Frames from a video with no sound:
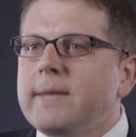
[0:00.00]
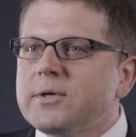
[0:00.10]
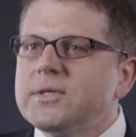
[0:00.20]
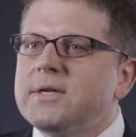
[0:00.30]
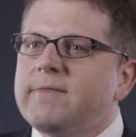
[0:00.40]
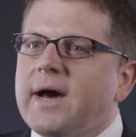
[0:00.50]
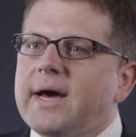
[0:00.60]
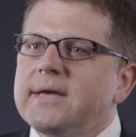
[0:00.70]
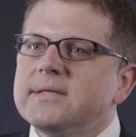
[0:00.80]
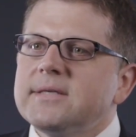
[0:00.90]
able to
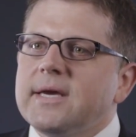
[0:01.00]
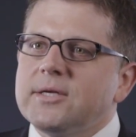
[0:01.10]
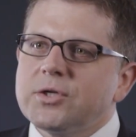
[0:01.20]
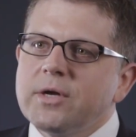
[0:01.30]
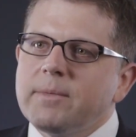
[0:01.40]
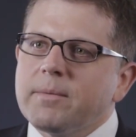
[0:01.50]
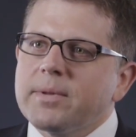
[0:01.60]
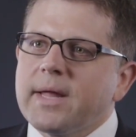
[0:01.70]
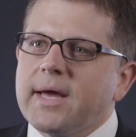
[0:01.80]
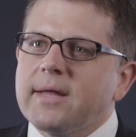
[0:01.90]
devise a treatment
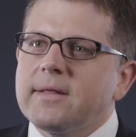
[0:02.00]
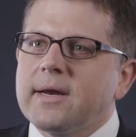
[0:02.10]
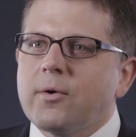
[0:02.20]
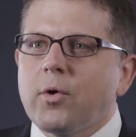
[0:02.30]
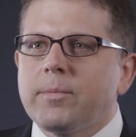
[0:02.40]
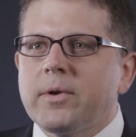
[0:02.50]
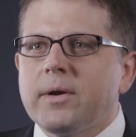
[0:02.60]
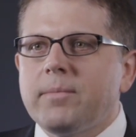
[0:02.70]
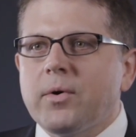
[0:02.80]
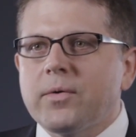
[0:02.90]
plan that
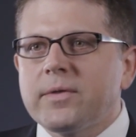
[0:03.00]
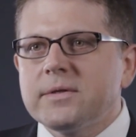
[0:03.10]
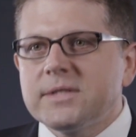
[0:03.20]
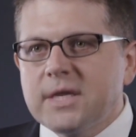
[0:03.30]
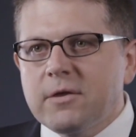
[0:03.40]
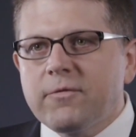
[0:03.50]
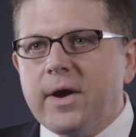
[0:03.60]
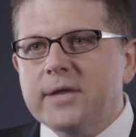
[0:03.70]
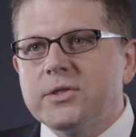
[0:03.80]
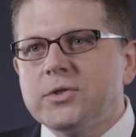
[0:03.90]
incorporated both single
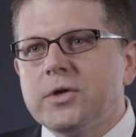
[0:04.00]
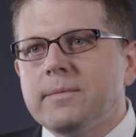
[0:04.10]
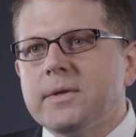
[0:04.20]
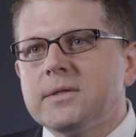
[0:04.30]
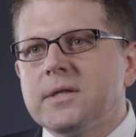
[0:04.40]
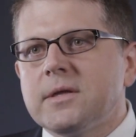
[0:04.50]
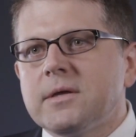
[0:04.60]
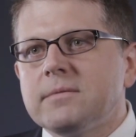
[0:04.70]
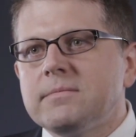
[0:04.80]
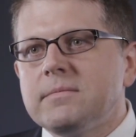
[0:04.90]
fraction treatment to
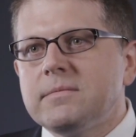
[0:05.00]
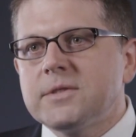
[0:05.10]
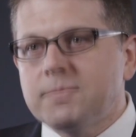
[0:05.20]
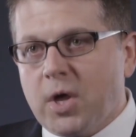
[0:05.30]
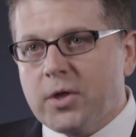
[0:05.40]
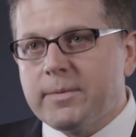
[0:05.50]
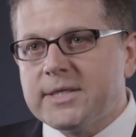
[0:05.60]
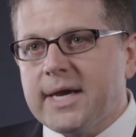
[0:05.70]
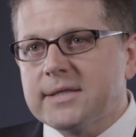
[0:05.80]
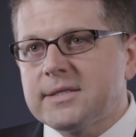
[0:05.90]
the smaller
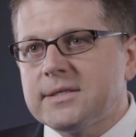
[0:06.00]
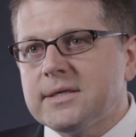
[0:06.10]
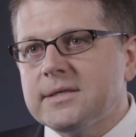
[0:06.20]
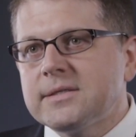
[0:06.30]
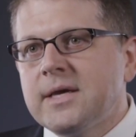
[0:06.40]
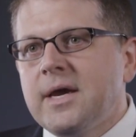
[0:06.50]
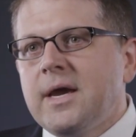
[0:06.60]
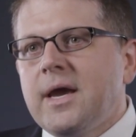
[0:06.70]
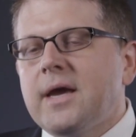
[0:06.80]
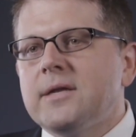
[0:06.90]
metastases
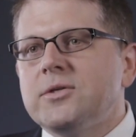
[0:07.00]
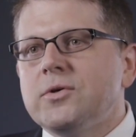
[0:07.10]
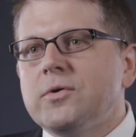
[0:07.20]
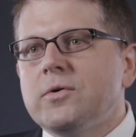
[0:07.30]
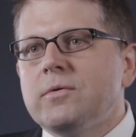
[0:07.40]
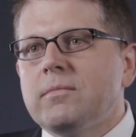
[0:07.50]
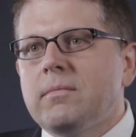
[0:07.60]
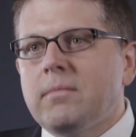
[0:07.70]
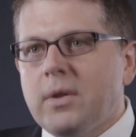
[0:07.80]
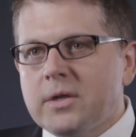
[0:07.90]
and do
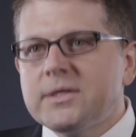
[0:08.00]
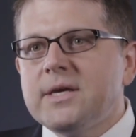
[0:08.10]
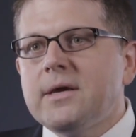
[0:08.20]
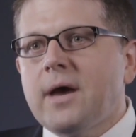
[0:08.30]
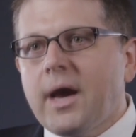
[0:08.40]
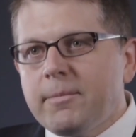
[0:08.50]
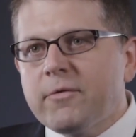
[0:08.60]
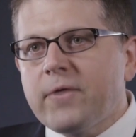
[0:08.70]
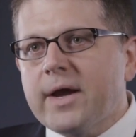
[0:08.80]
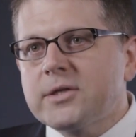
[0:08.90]

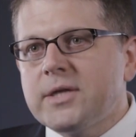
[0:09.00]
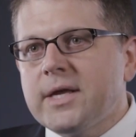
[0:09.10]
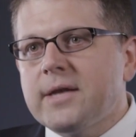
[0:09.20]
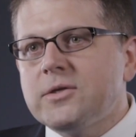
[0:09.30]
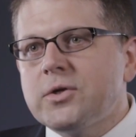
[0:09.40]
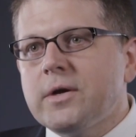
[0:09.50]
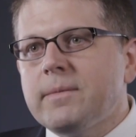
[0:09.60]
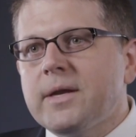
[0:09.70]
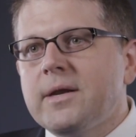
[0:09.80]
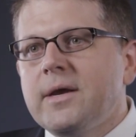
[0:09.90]
multi-hypofractionated
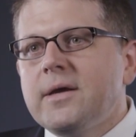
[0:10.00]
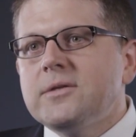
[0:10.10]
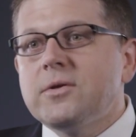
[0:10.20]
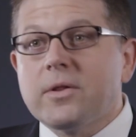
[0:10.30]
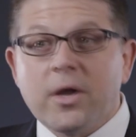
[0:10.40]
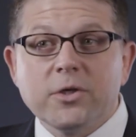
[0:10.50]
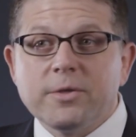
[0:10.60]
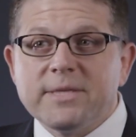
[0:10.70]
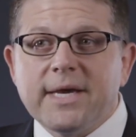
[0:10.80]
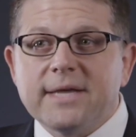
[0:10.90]
treatment to the
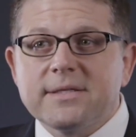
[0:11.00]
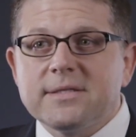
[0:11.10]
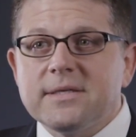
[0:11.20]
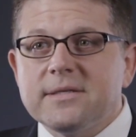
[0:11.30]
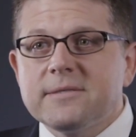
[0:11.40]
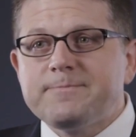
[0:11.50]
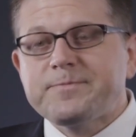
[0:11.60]
larger metastases.